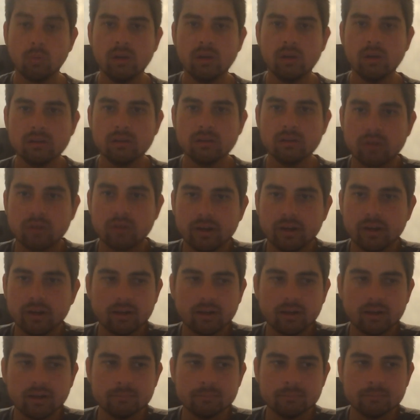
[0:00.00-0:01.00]
Well,
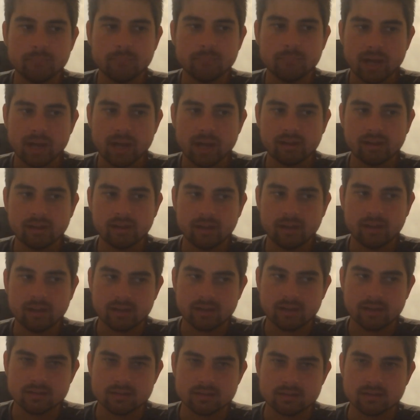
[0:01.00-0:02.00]
alright, I'm
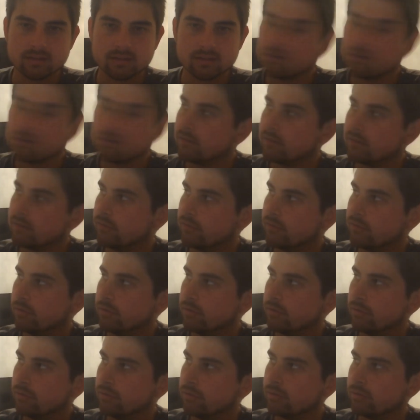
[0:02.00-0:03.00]
back, and if
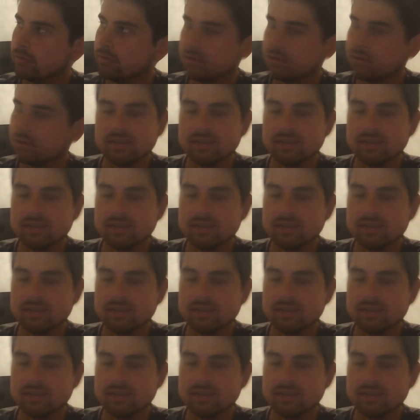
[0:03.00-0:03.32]
you